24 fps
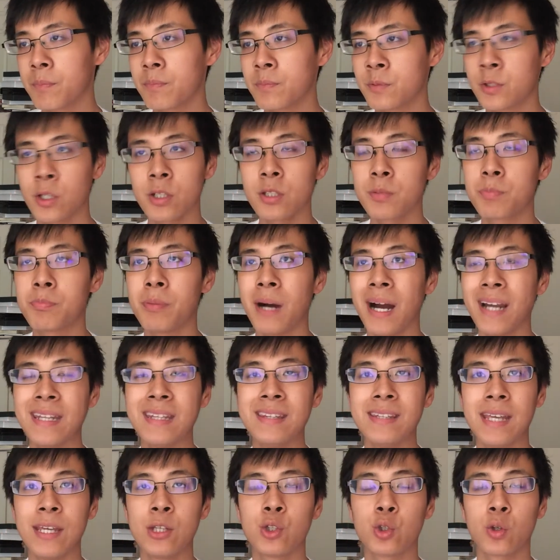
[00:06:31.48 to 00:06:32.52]
just by the
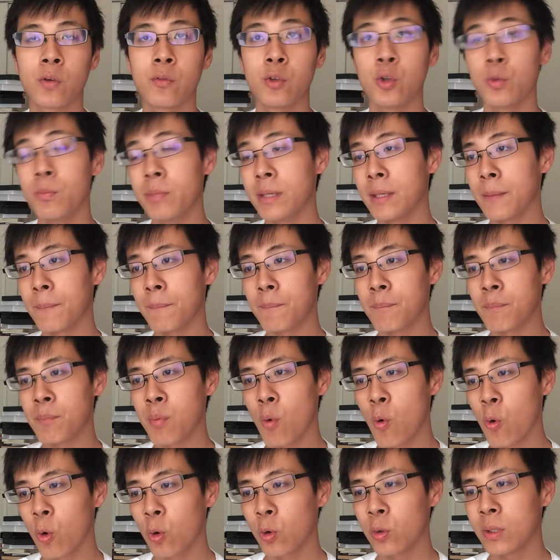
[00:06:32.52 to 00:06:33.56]
nature of you being
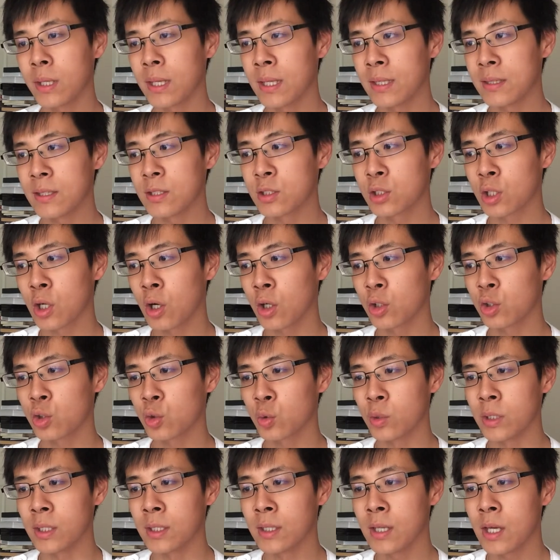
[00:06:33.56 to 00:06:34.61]
born in this
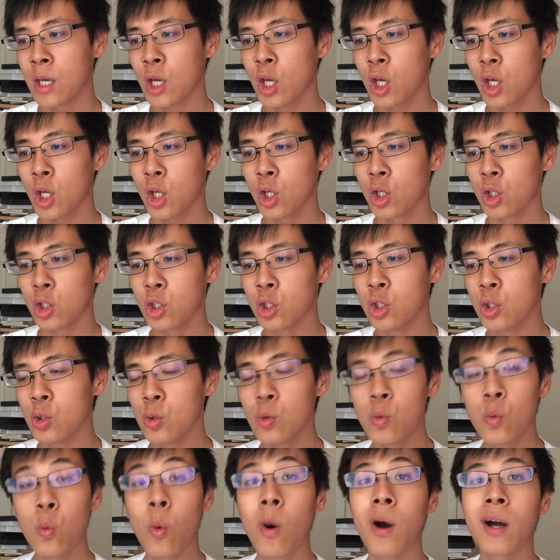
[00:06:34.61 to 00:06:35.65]
country,
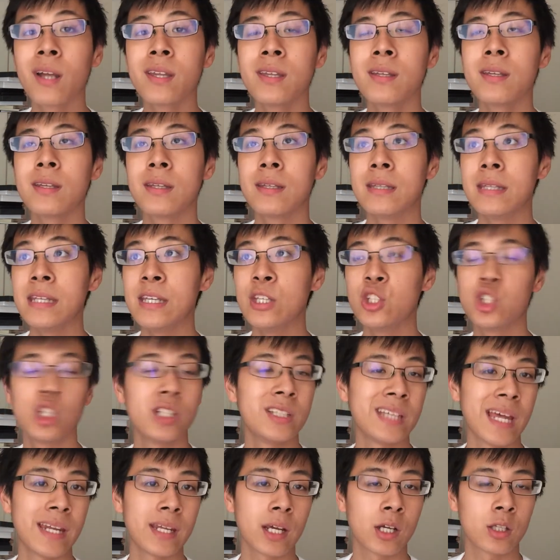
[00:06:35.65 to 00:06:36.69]
you won the
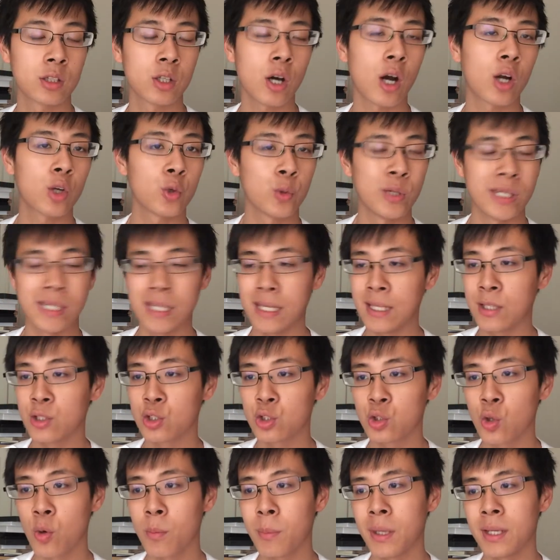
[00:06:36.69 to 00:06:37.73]
genetic lottery in
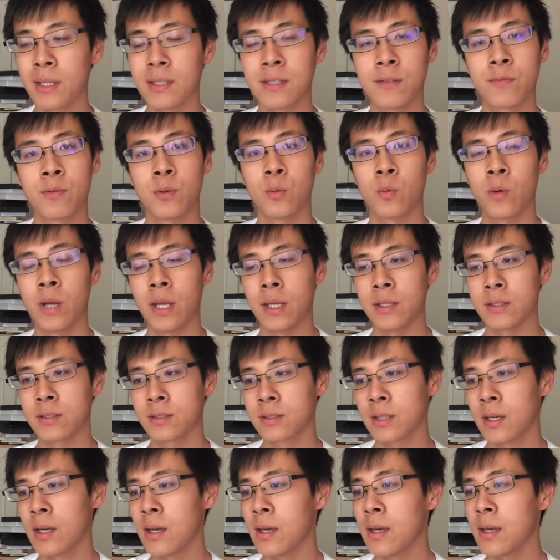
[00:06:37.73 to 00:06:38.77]
so many different
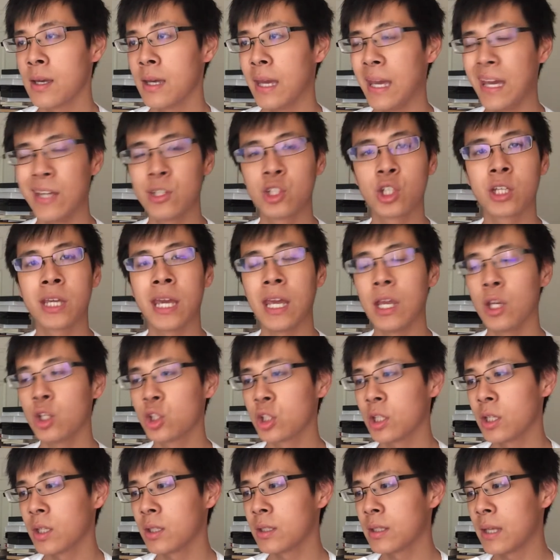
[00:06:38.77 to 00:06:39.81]
ways.
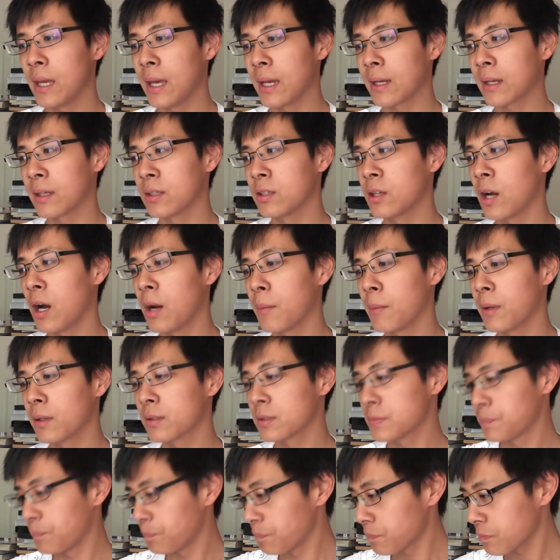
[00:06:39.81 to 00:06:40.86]
Education,
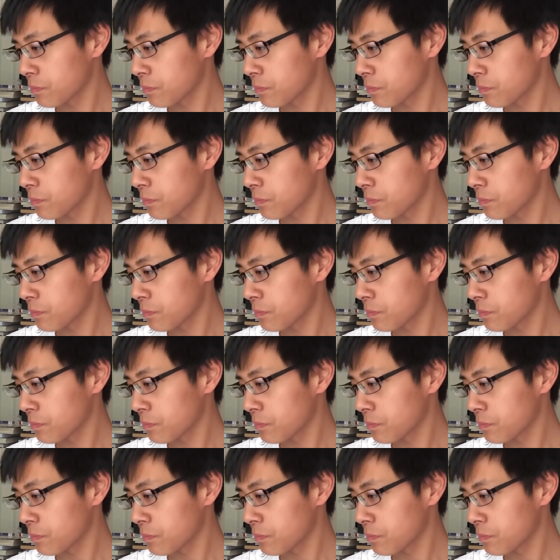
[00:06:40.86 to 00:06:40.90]
economics,